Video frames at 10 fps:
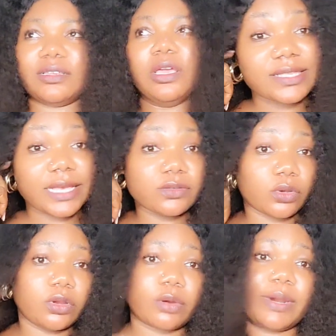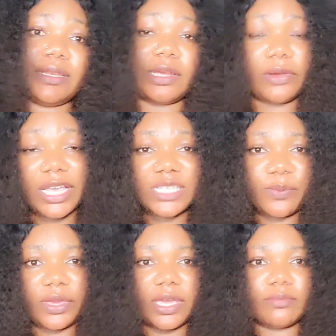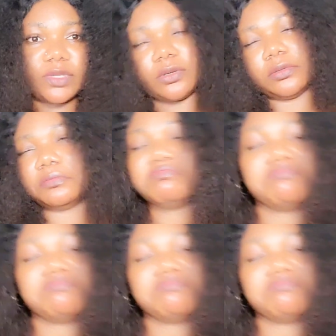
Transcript: It's 8 o'clock right now, 8 p.m. So